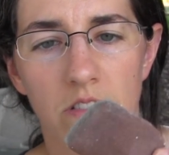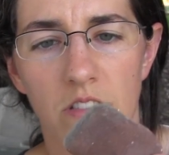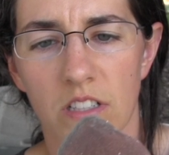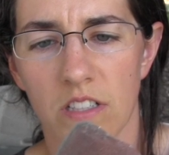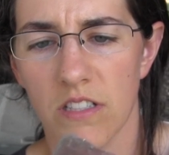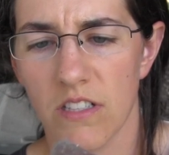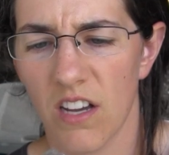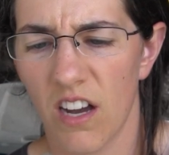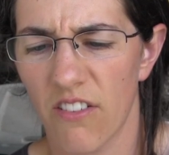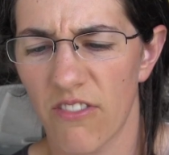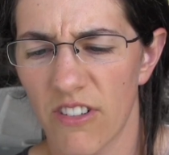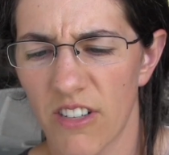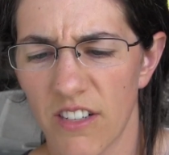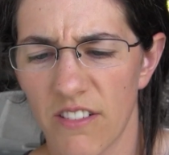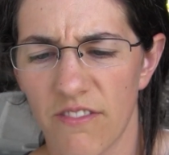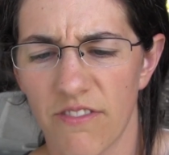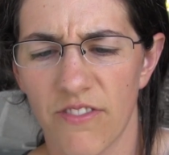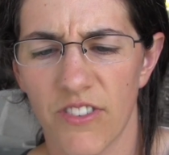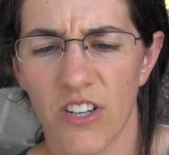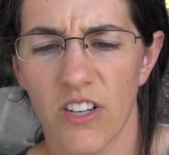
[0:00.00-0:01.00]
That's covered
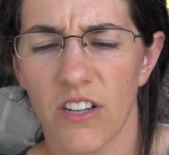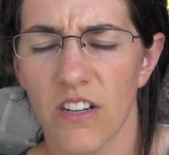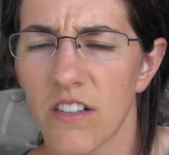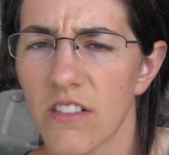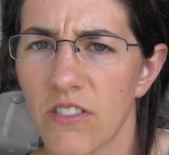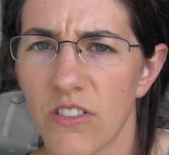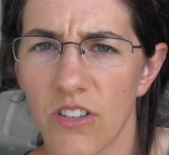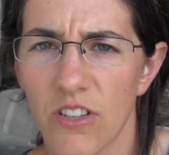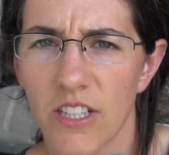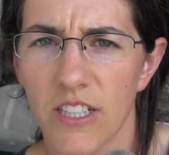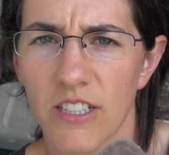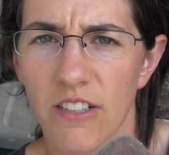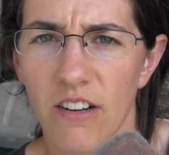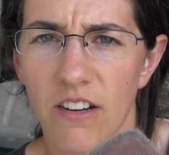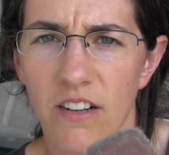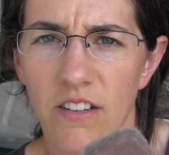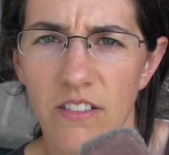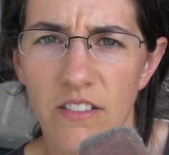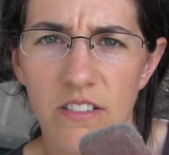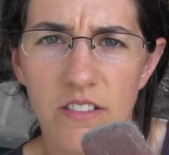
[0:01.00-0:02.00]
in fur, totally
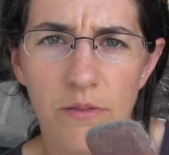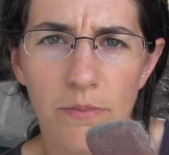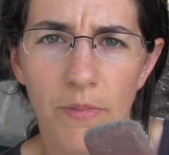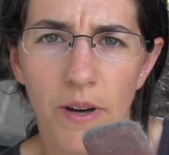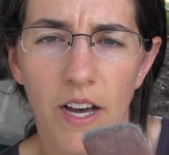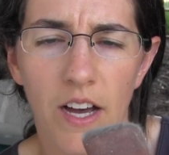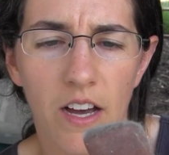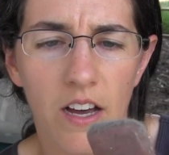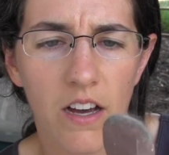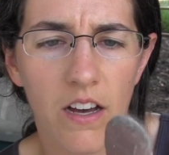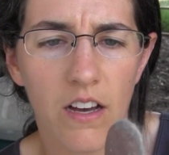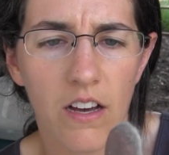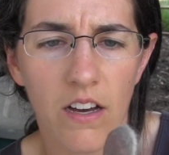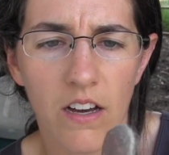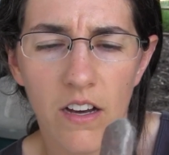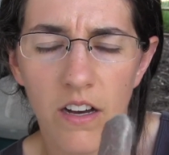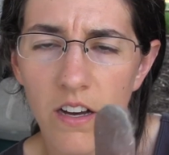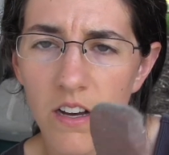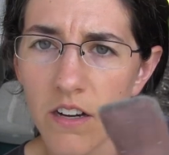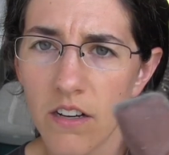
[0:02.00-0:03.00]
gross, but
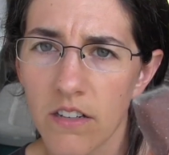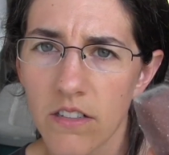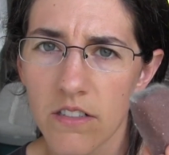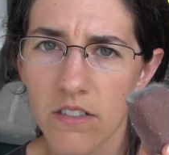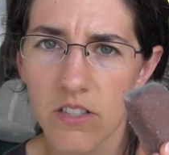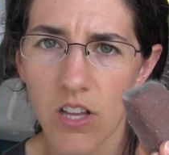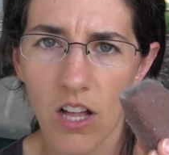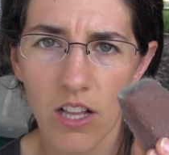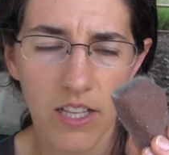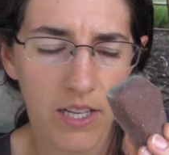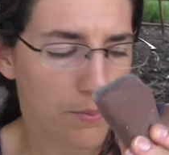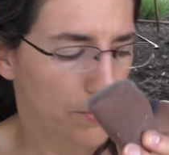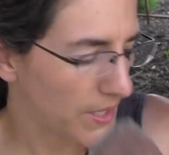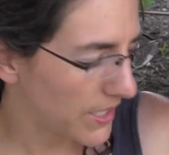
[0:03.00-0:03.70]
salt lick